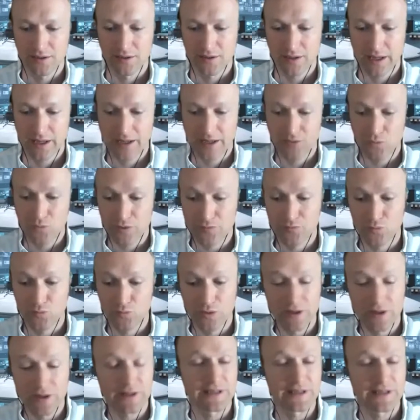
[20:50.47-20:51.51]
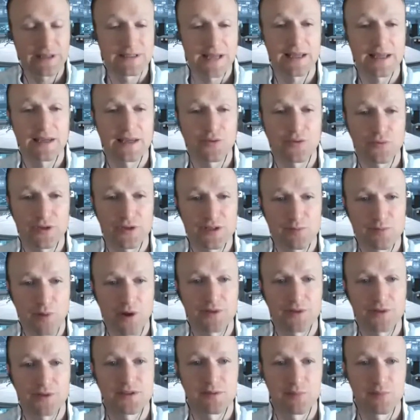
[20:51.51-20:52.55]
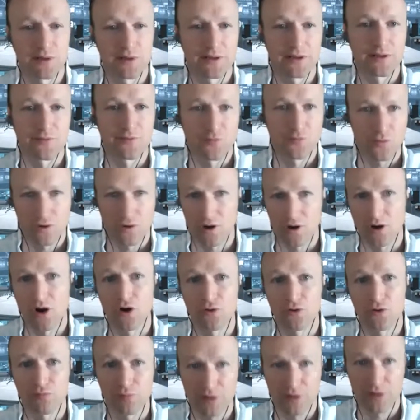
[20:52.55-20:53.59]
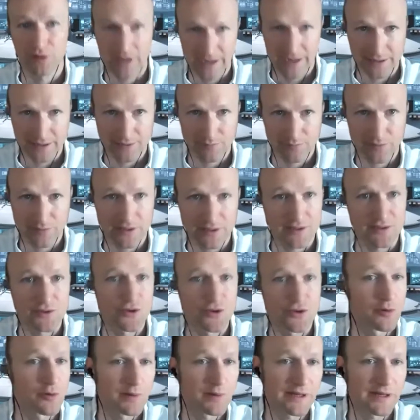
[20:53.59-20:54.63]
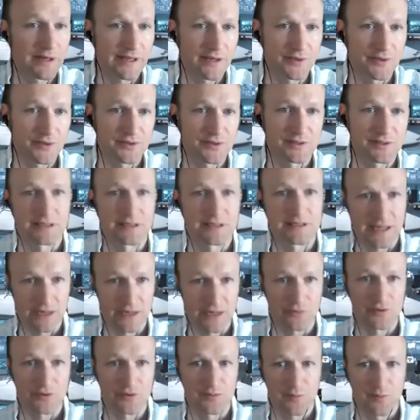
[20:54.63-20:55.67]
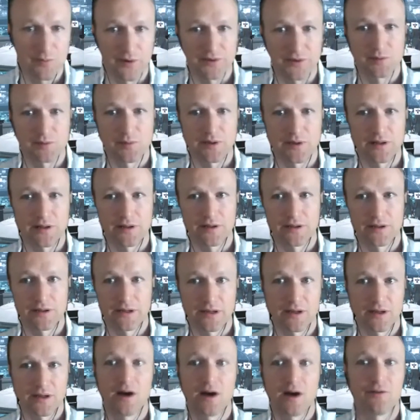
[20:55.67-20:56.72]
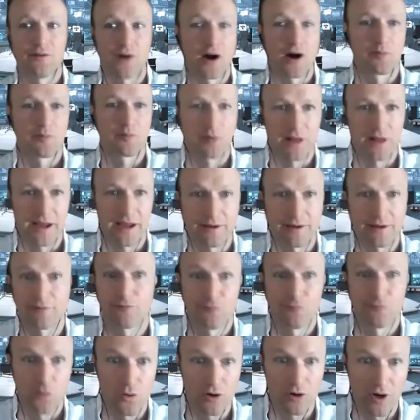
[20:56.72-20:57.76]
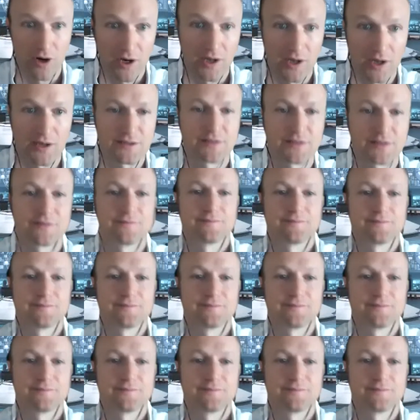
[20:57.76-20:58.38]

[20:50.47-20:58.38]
we've really taken responsibility for our own planet, because nobody else can take responsibility of our planet for us.